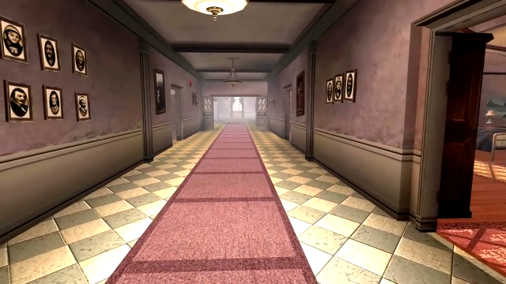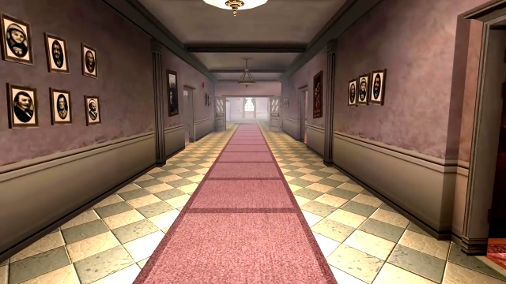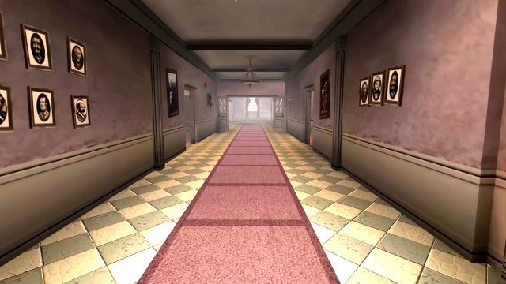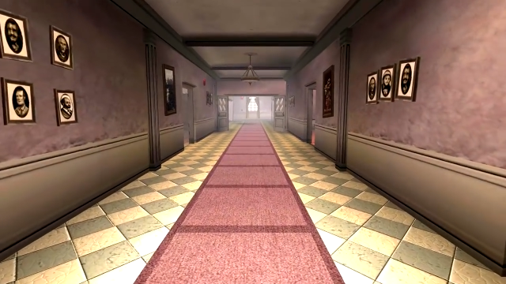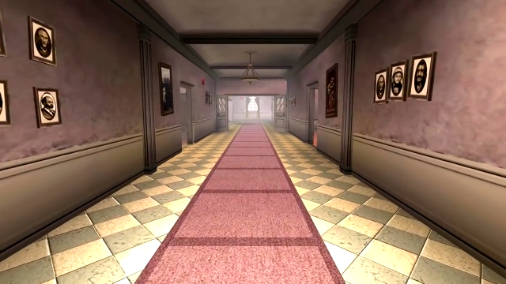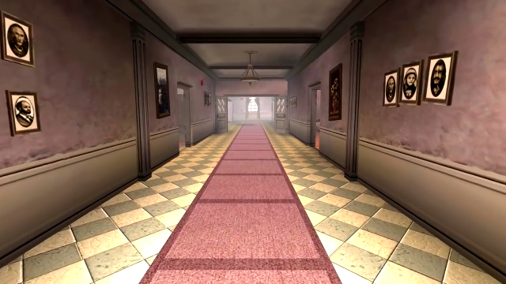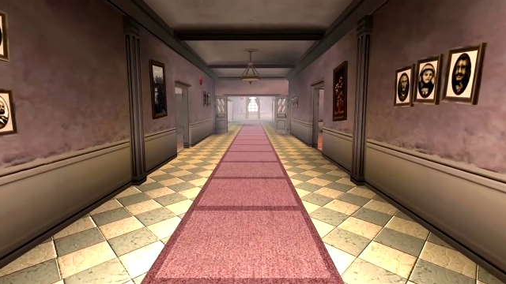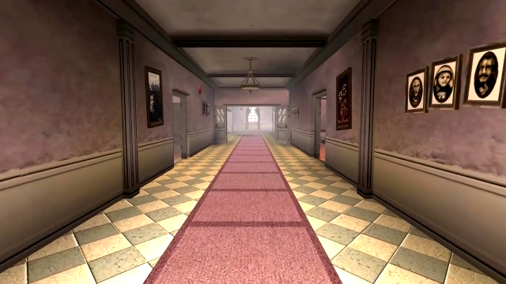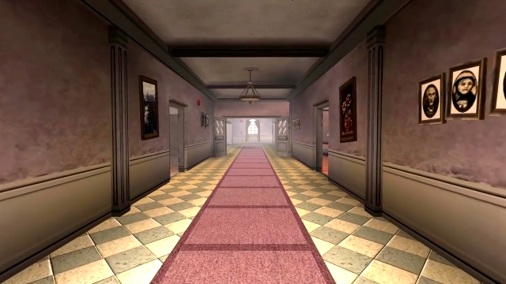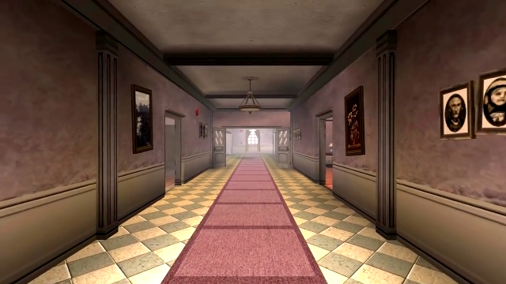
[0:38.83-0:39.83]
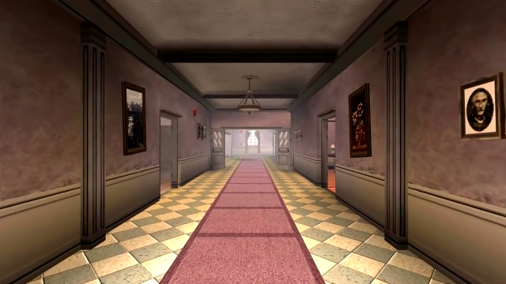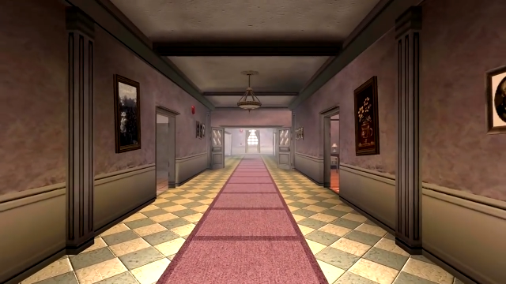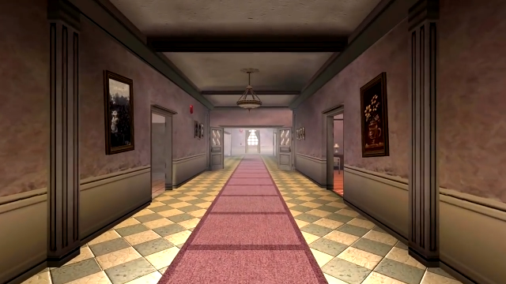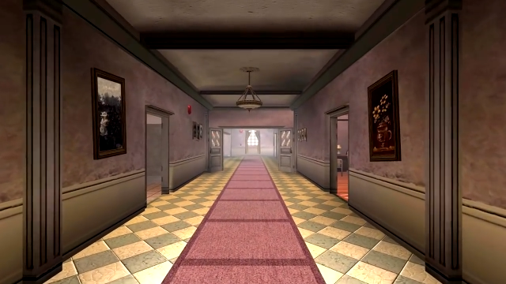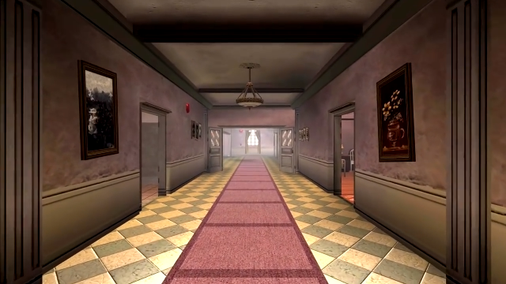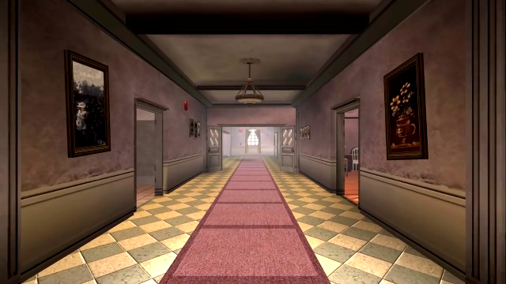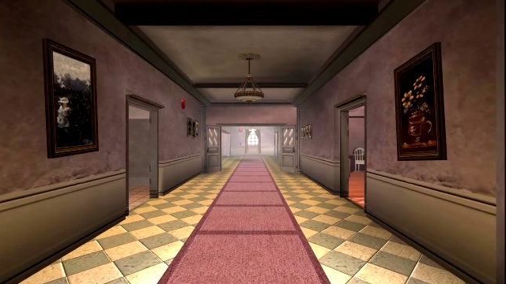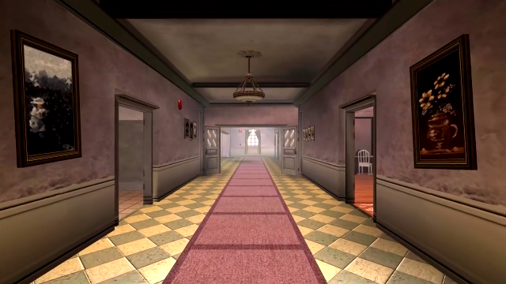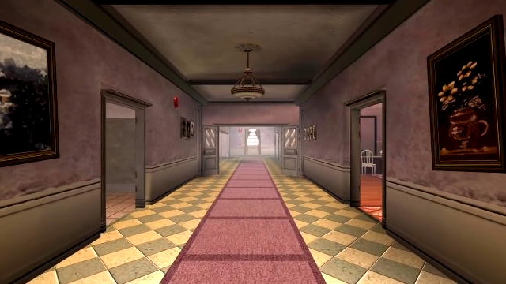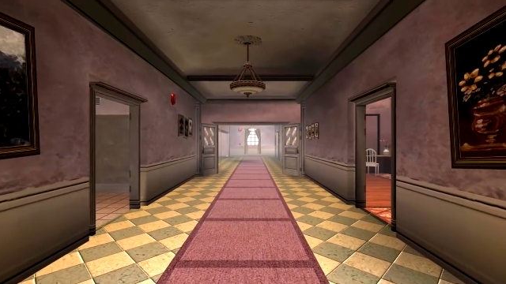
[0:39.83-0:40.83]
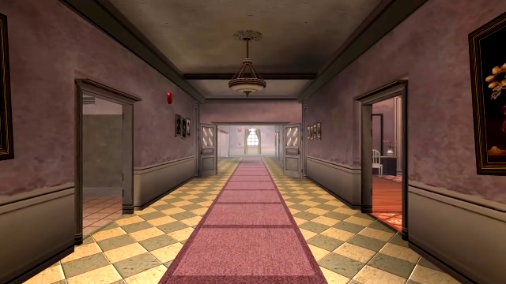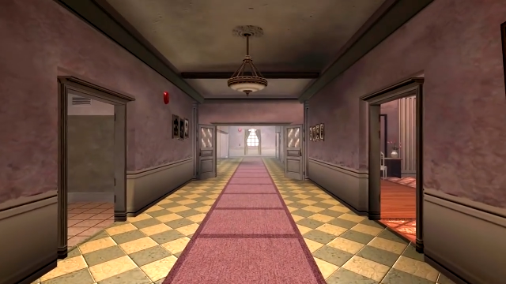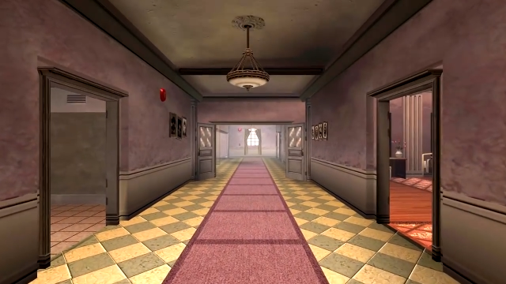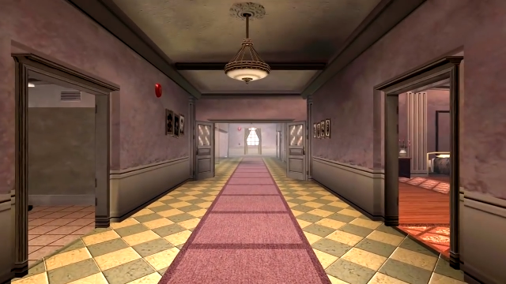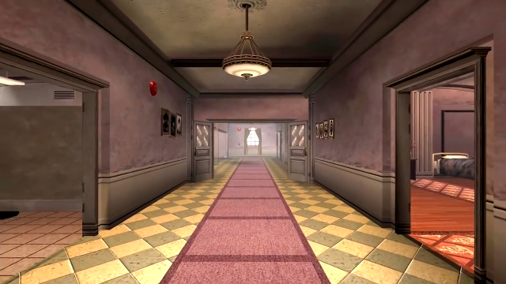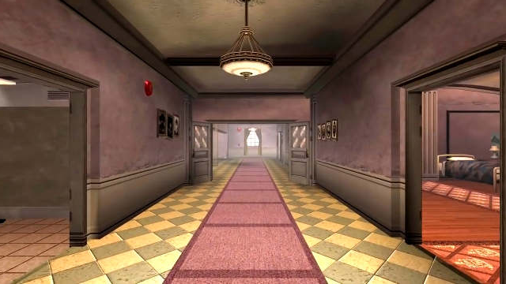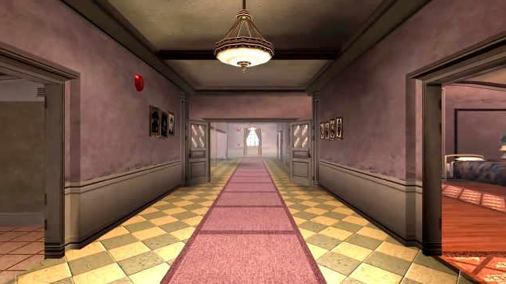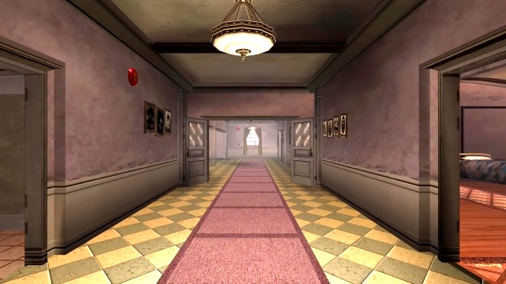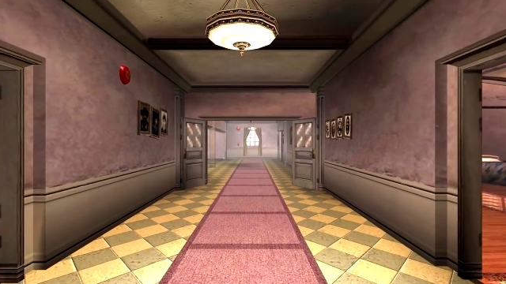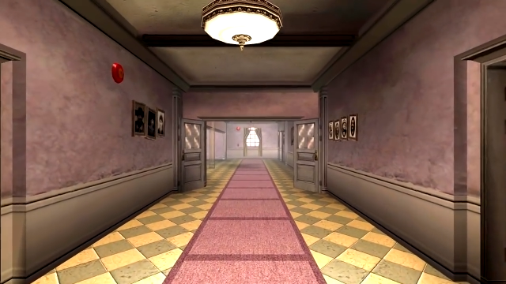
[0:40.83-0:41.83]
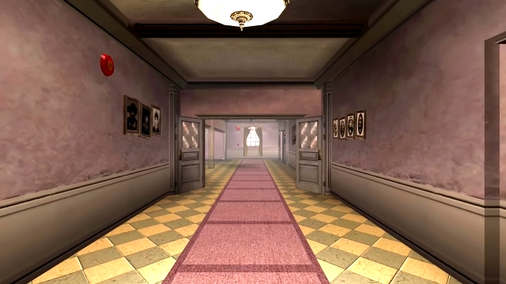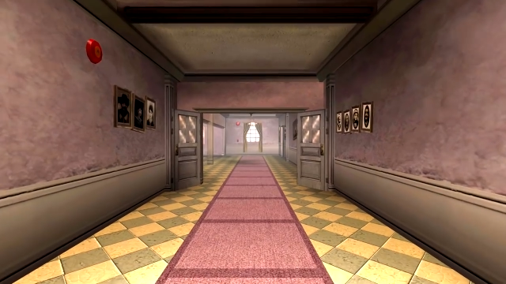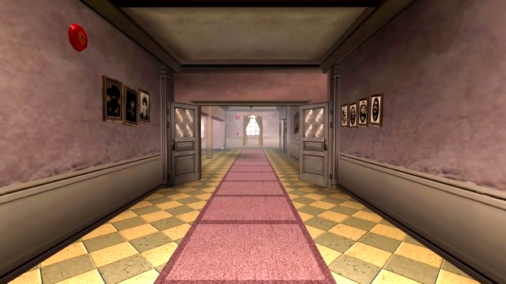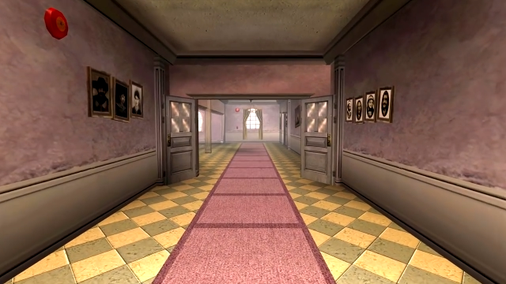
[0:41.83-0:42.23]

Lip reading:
No face is visible, so there are no lips to read.